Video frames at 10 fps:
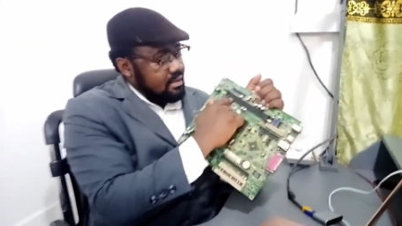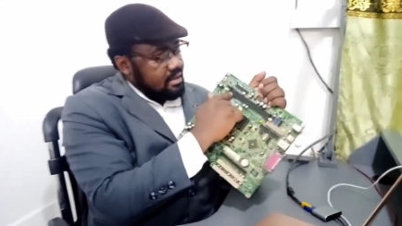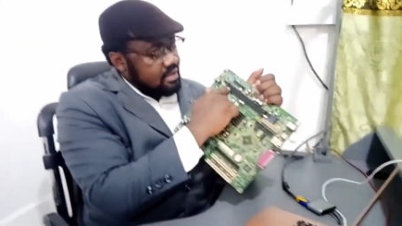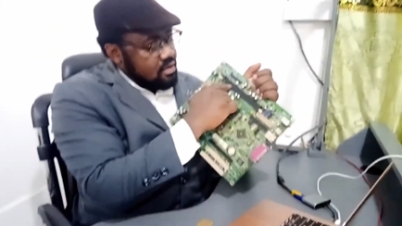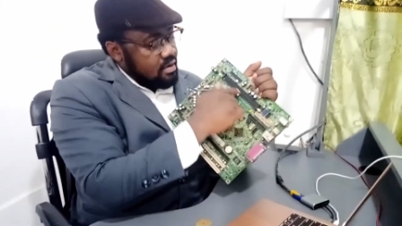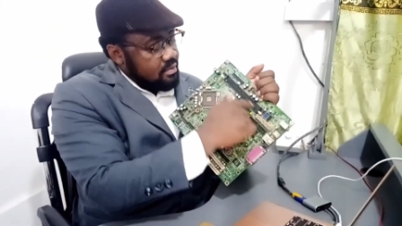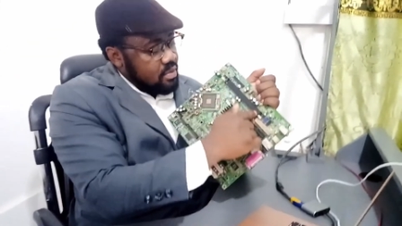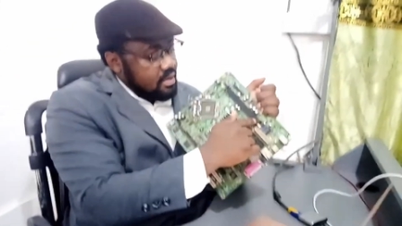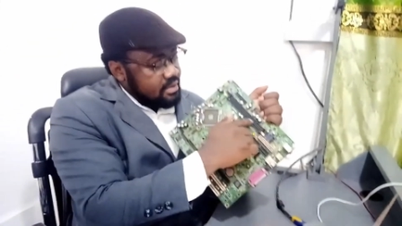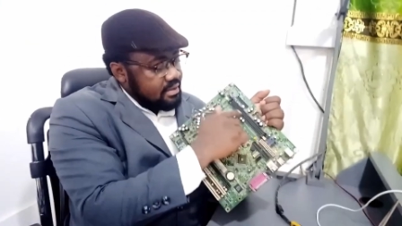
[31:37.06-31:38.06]
It's called
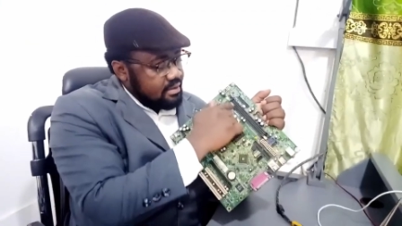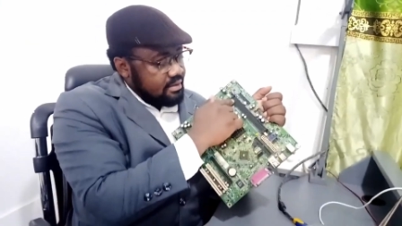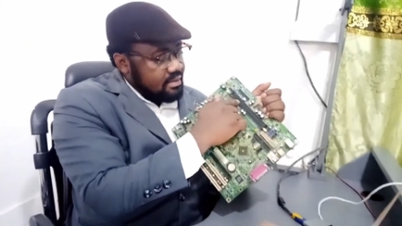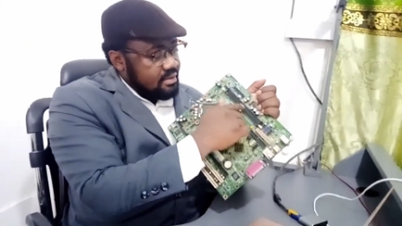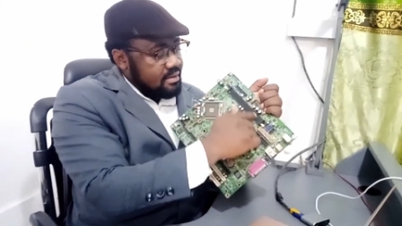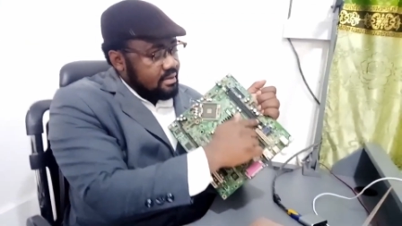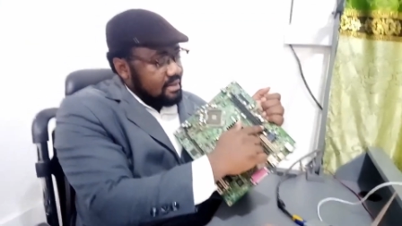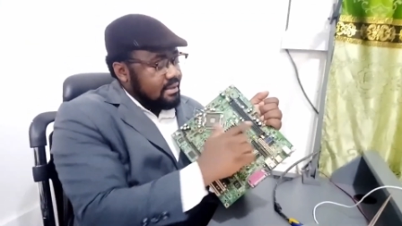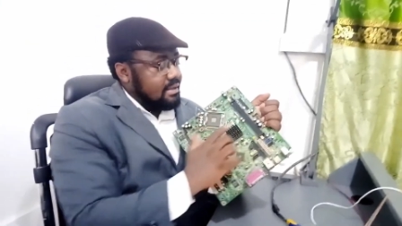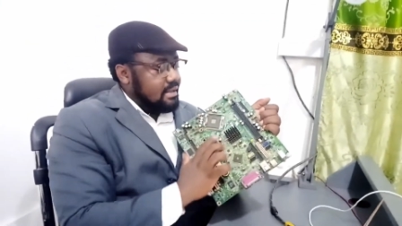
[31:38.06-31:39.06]
what?
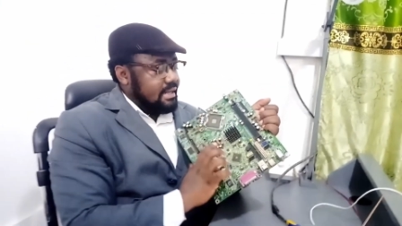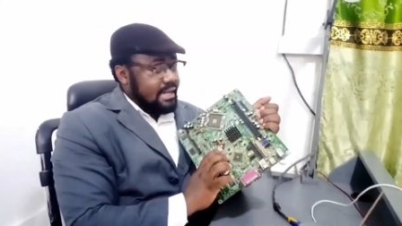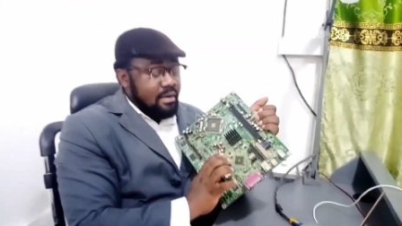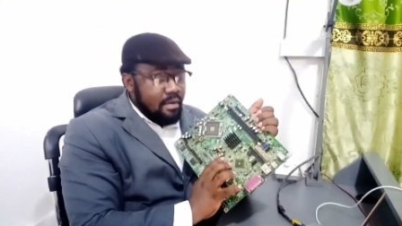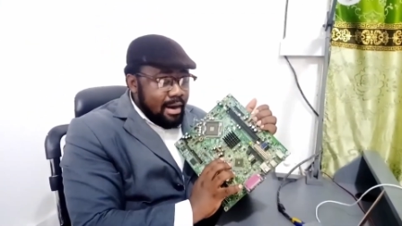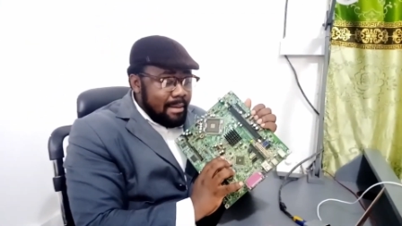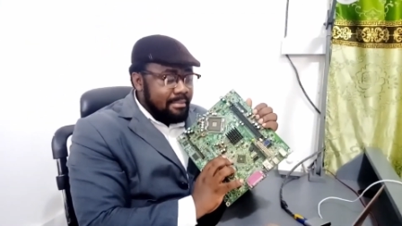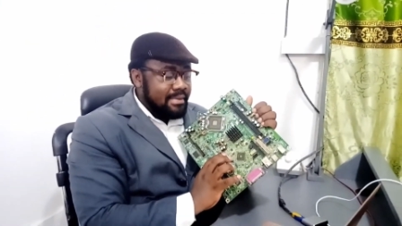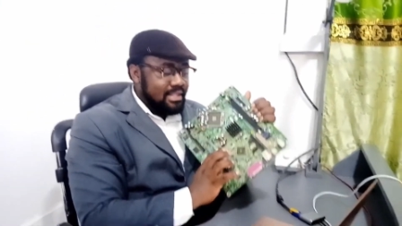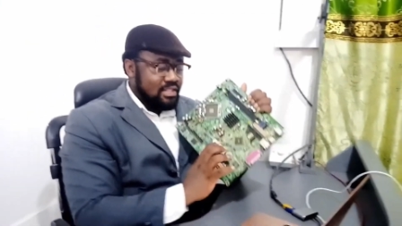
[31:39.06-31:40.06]
The
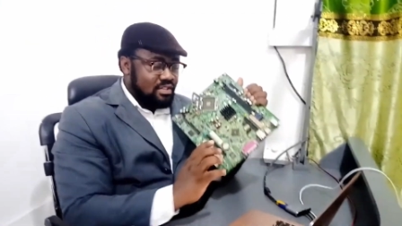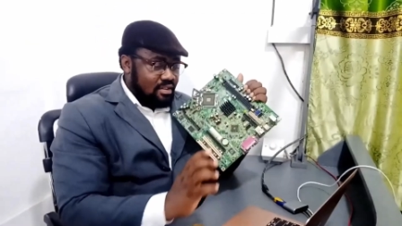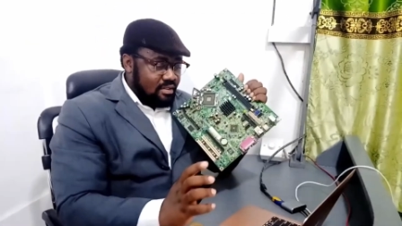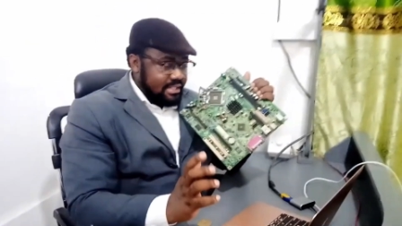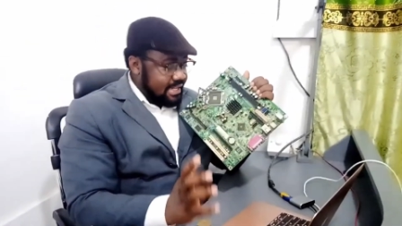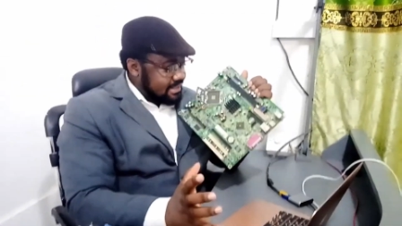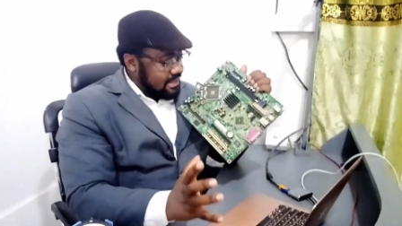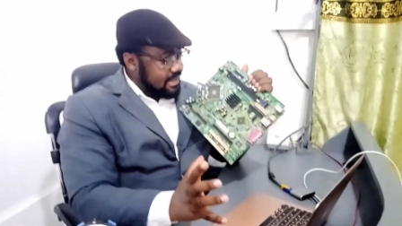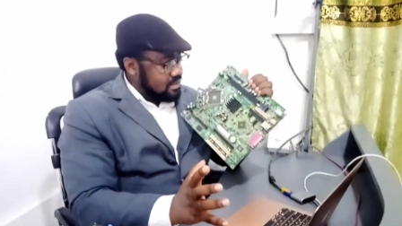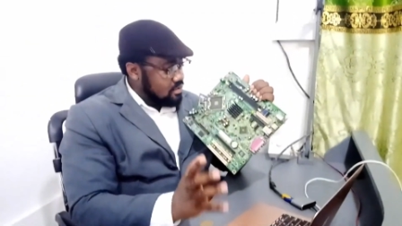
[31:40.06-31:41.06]
RAM slot.
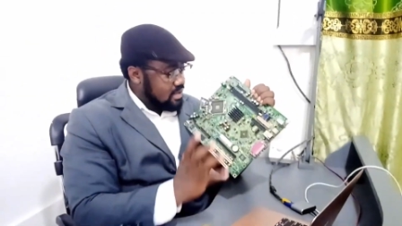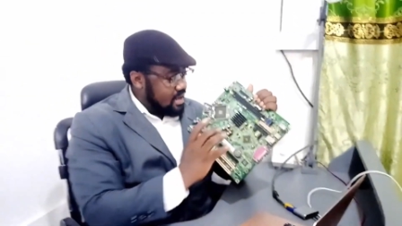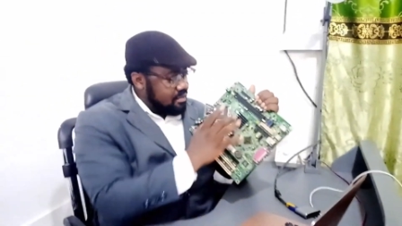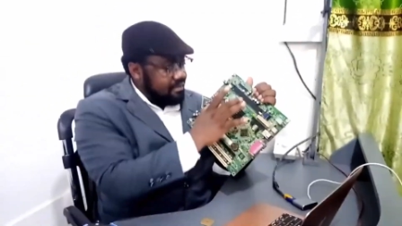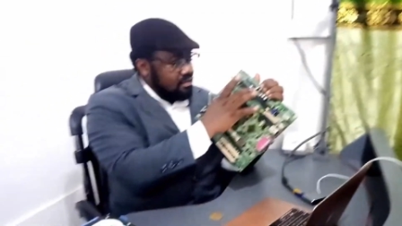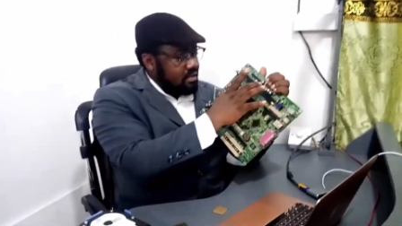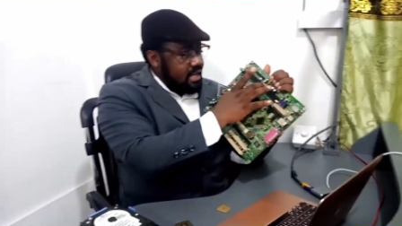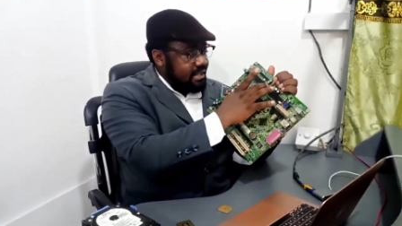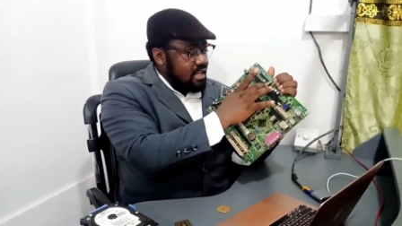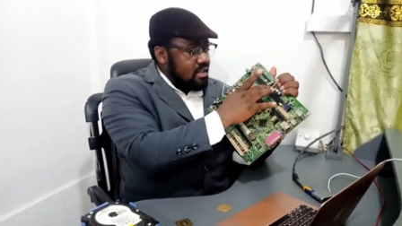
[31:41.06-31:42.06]
Excellent. So now we've looked
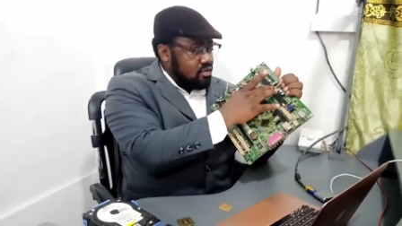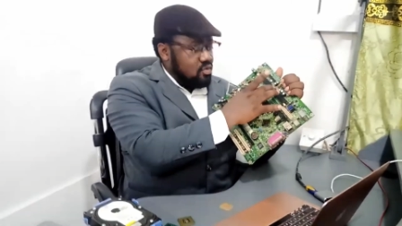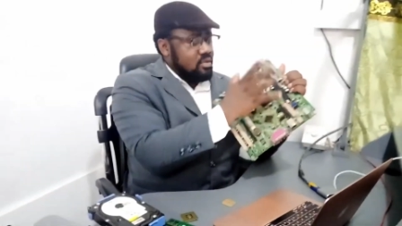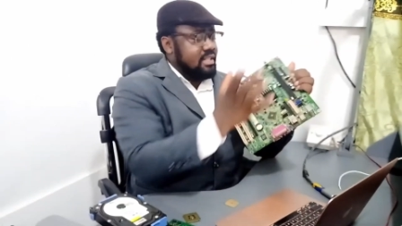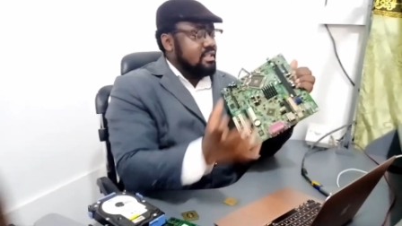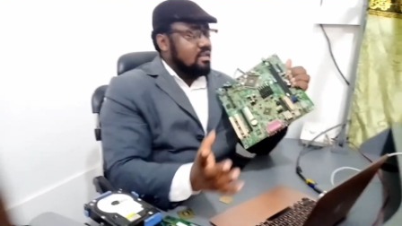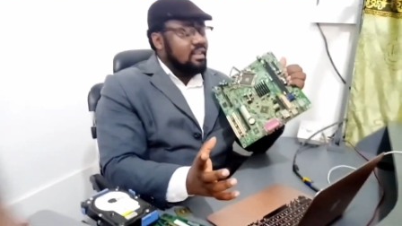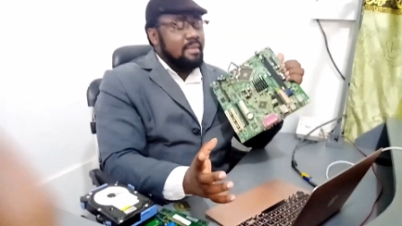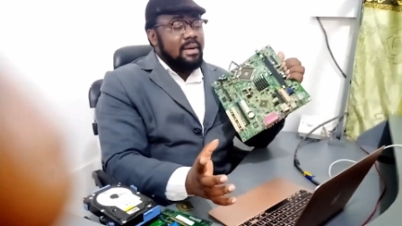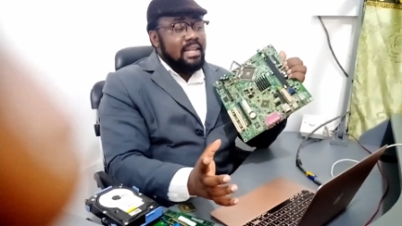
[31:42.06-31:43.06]
at 2 things
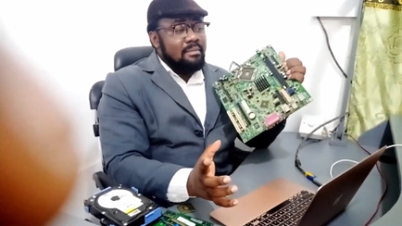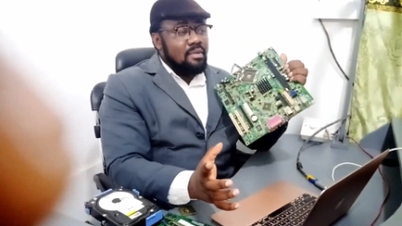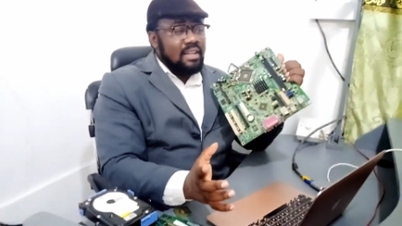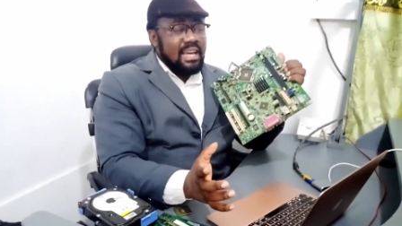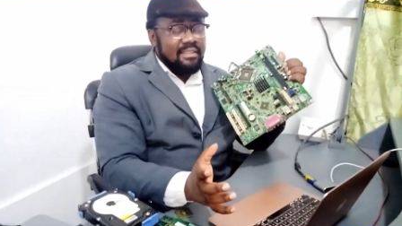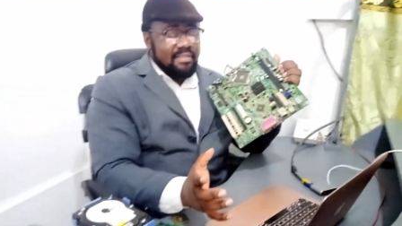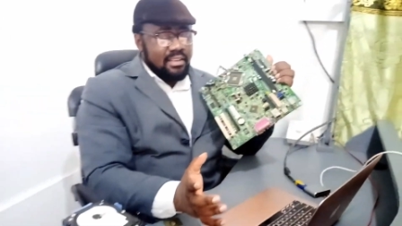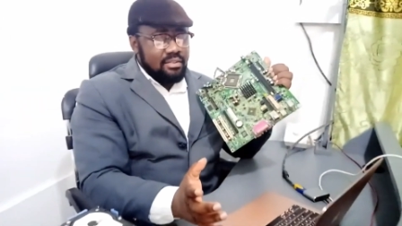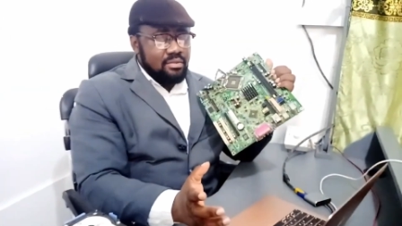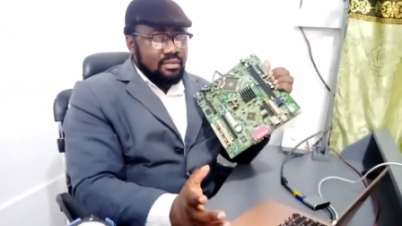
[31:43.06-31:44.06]
on the motherboard that I
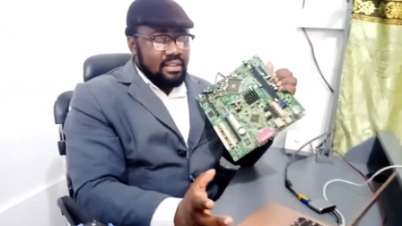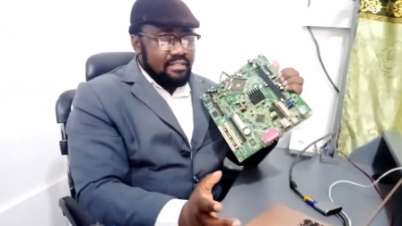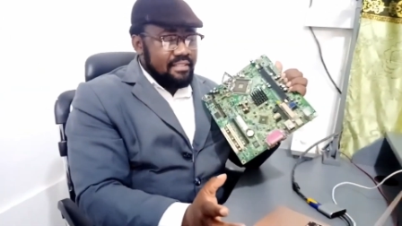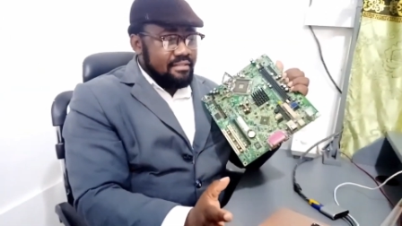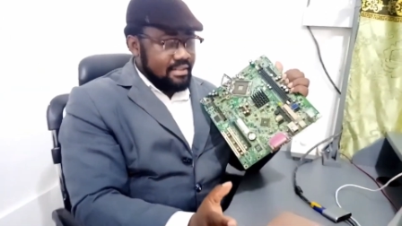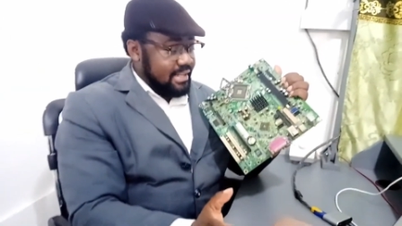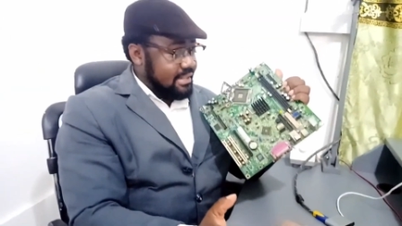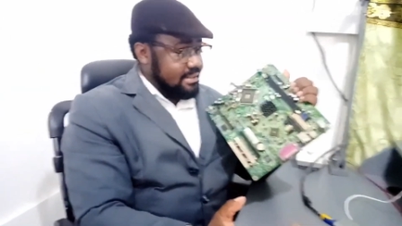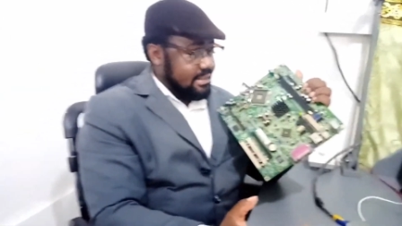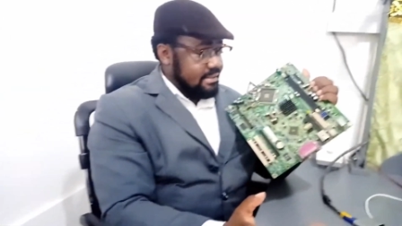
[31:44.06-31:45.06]
think you will never
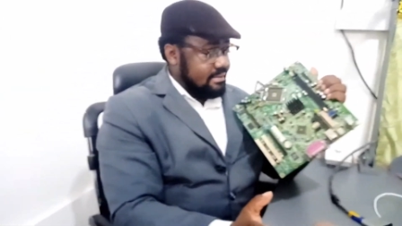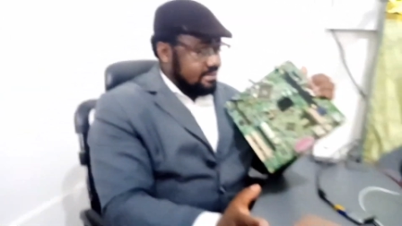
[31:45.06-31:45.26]
forget.